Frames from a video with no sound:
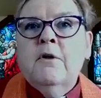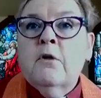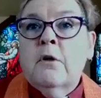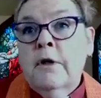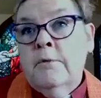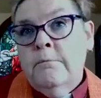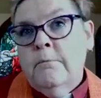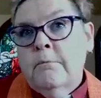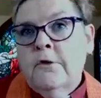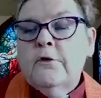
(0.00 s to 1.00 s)
or
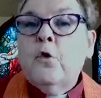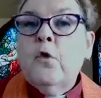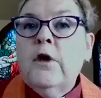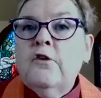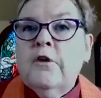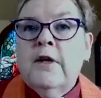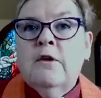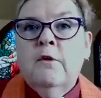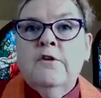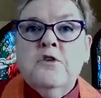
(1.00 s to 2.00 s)
in stories like
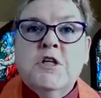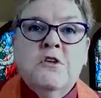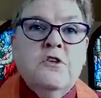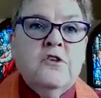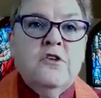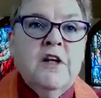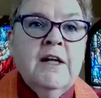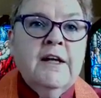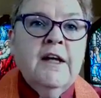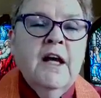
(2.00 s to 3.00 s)
the ones Jesus are
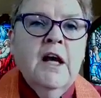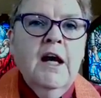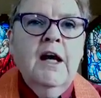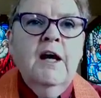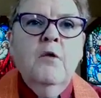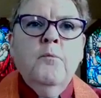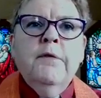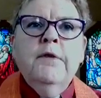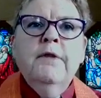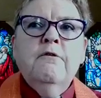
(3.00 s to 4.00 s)
telling,
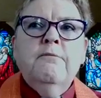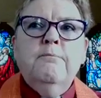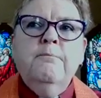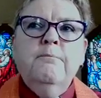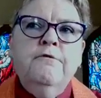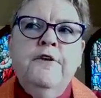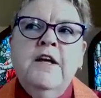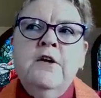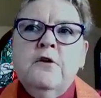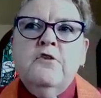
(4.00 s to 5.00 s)
the
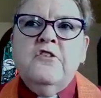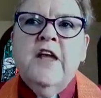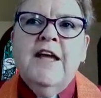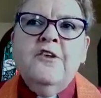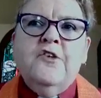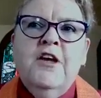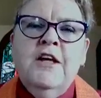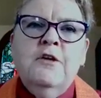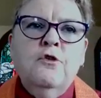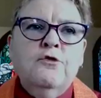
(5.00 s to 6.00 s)
vineyard stands
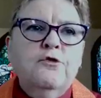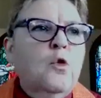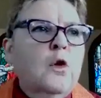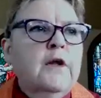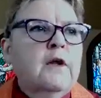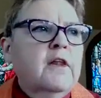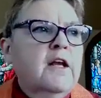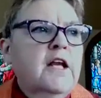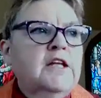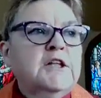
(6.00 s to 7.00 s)
in for
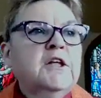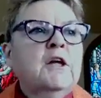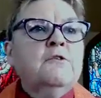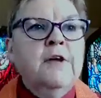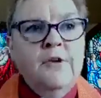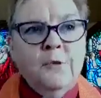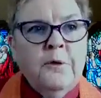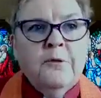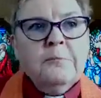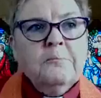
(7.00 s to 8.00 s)
the nation of
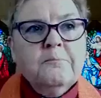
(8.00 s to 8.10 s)
Israel.